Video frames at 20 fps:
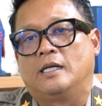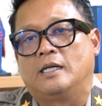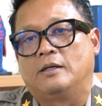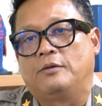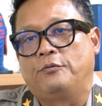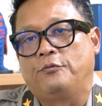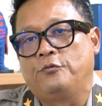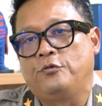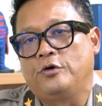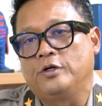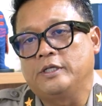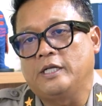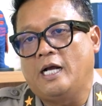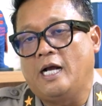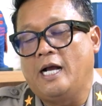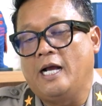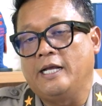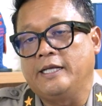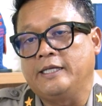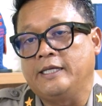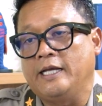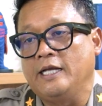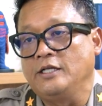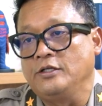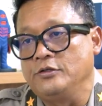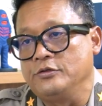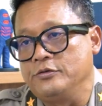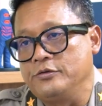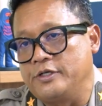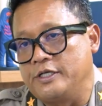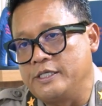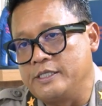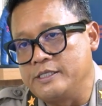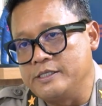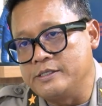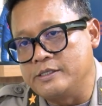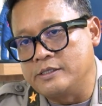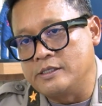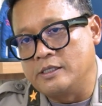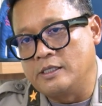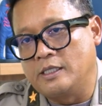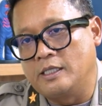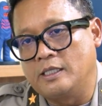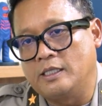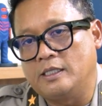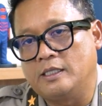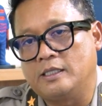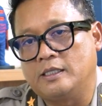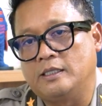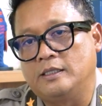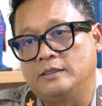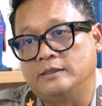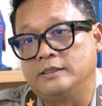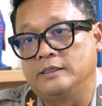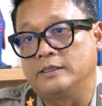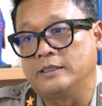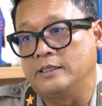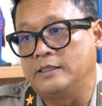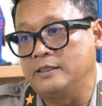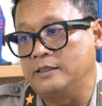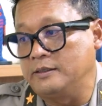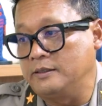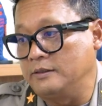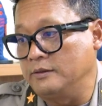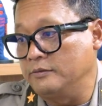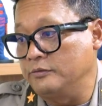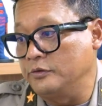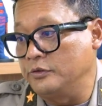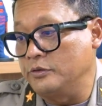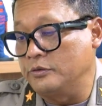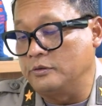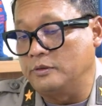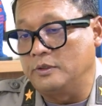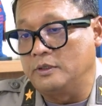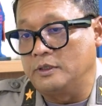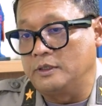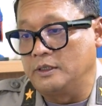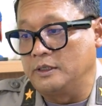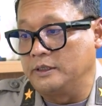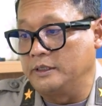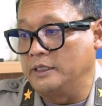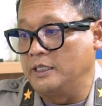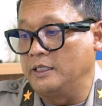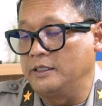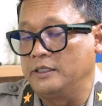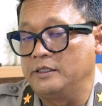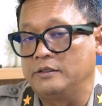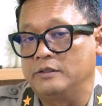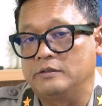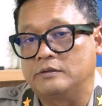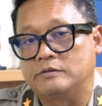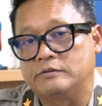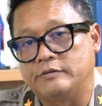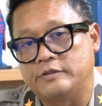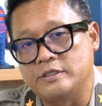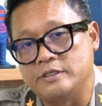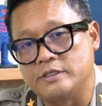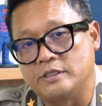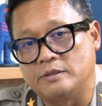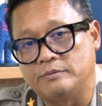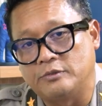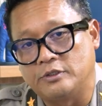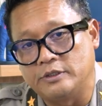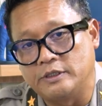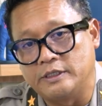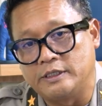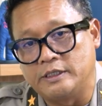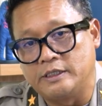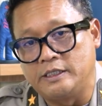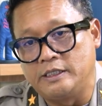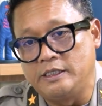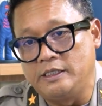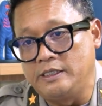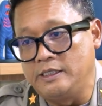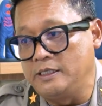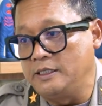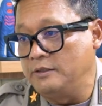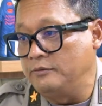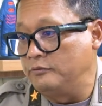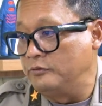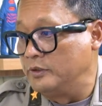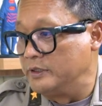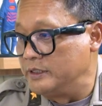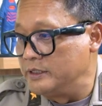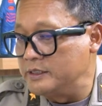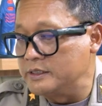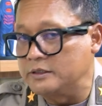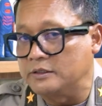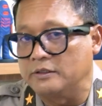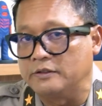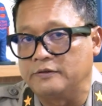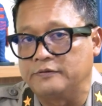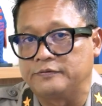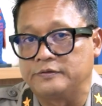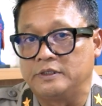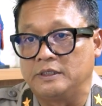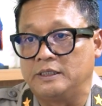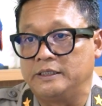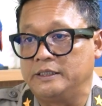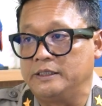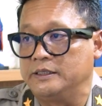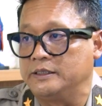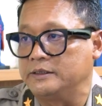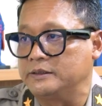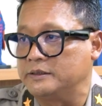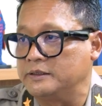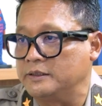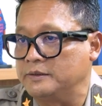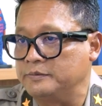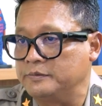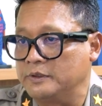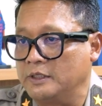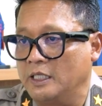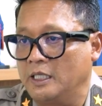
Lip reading: what I can do is, regarding your question about the key words of the leadership,